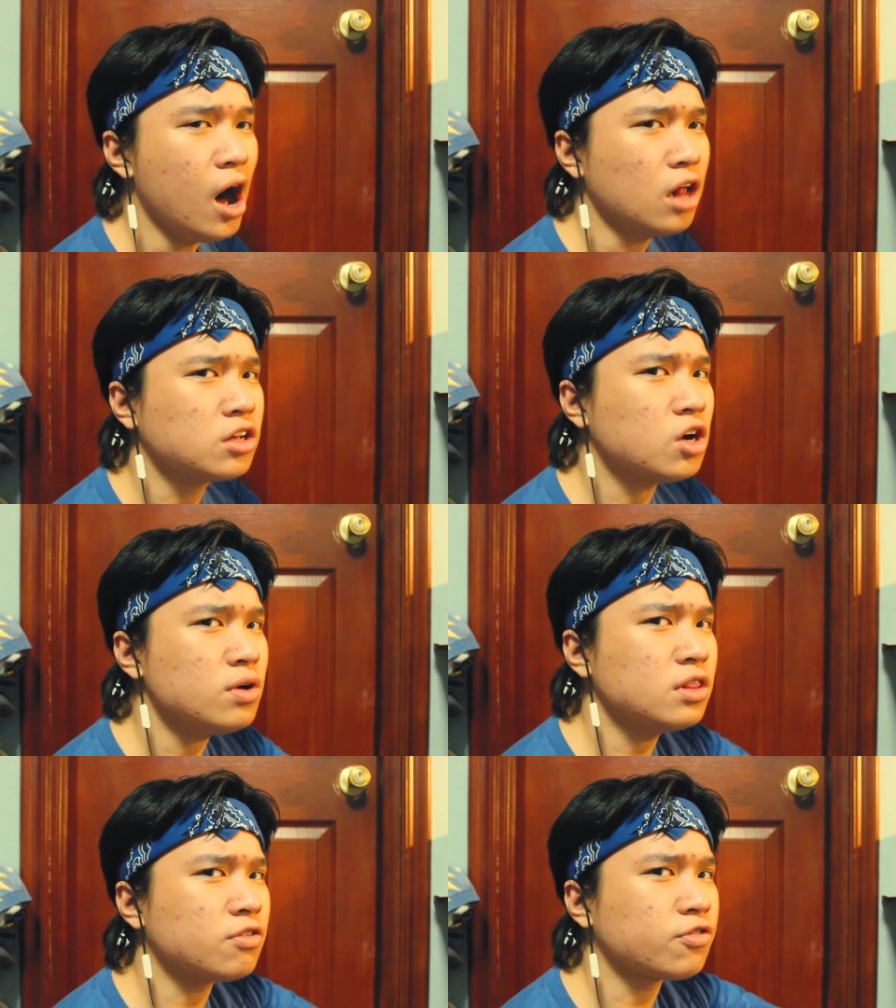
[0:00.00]
I'll
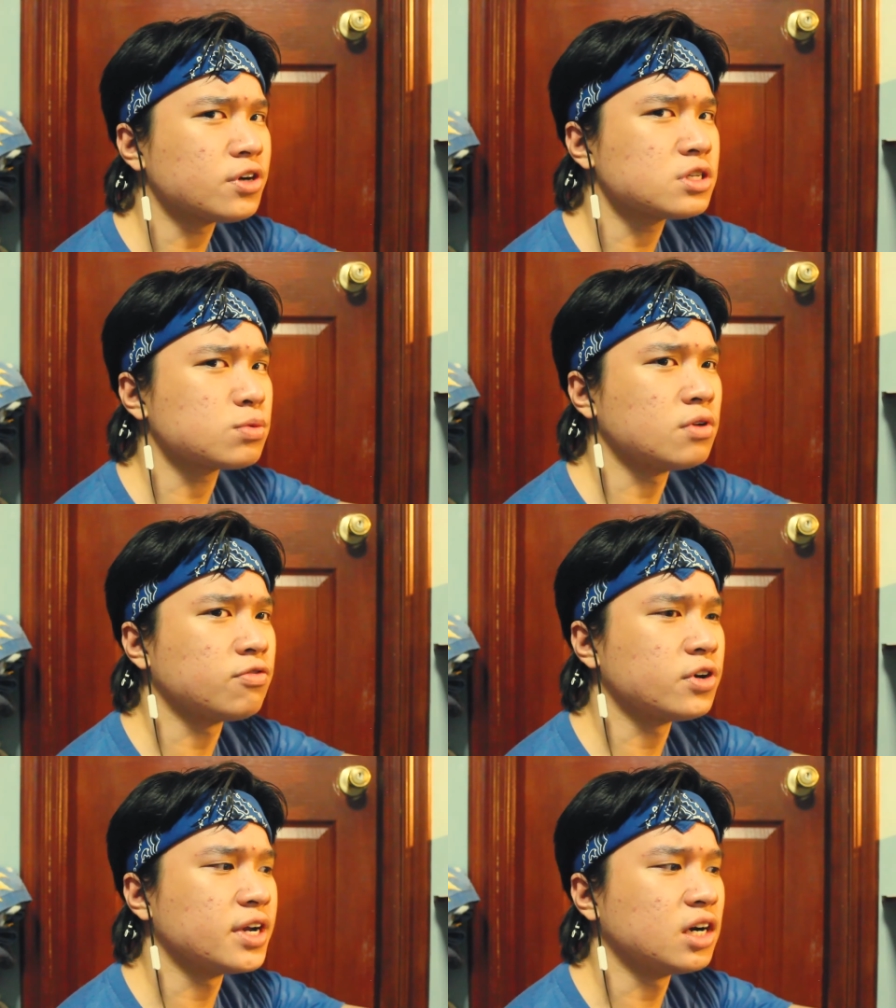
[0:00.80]
go with the first one
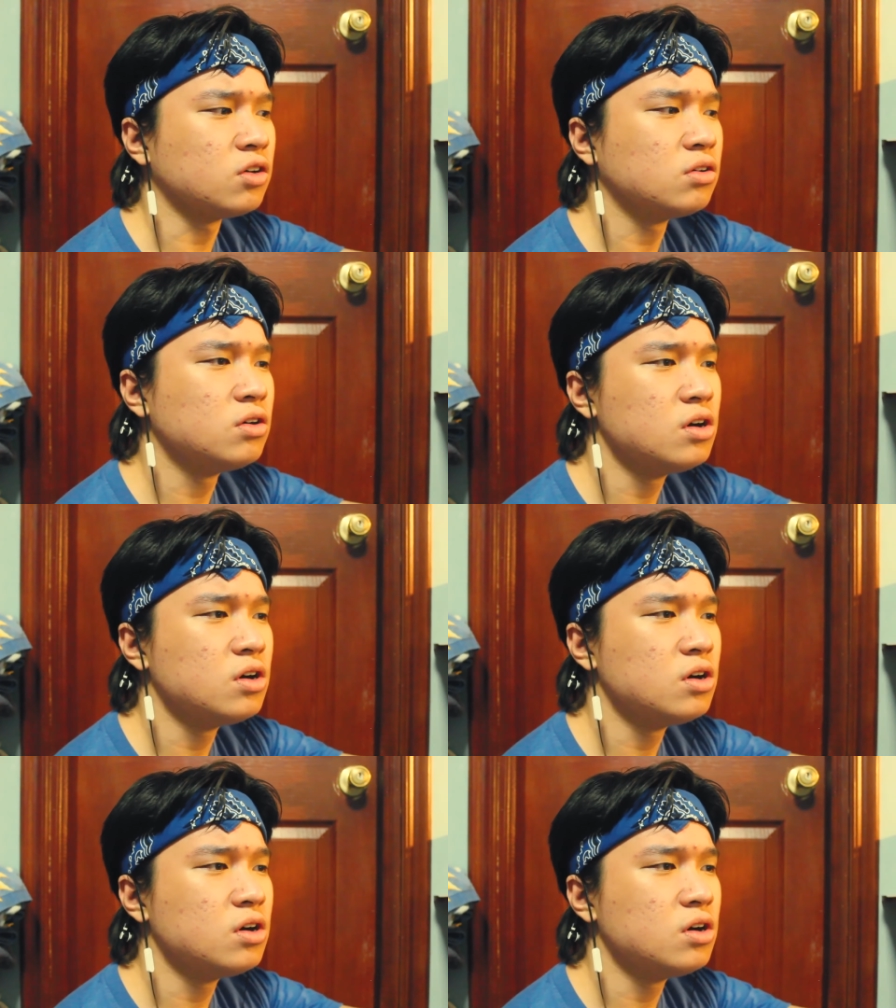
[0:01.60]
for now.